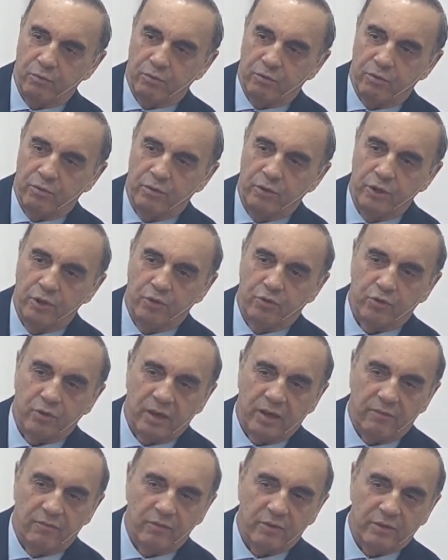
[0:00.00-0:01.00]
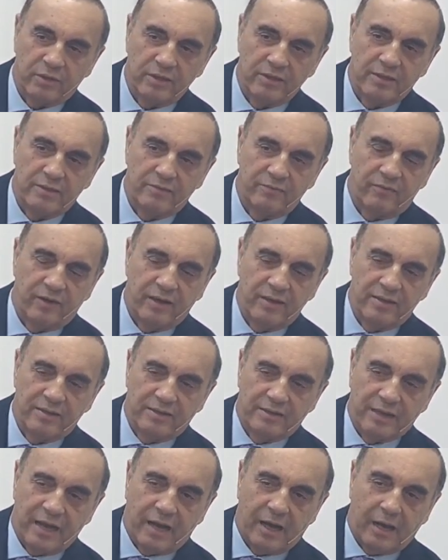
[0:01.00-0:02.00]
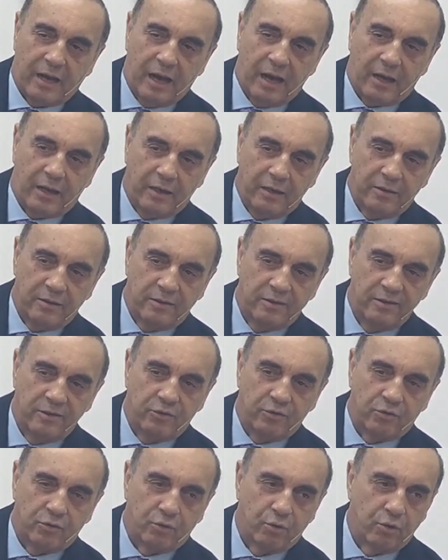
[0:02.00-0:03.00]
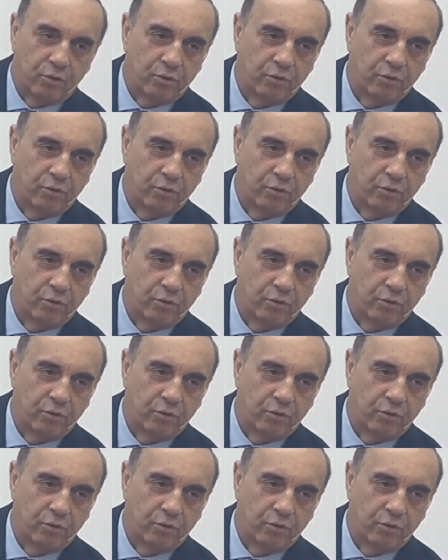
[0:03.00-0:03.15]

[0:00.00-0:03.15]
There was a place that there is garbage.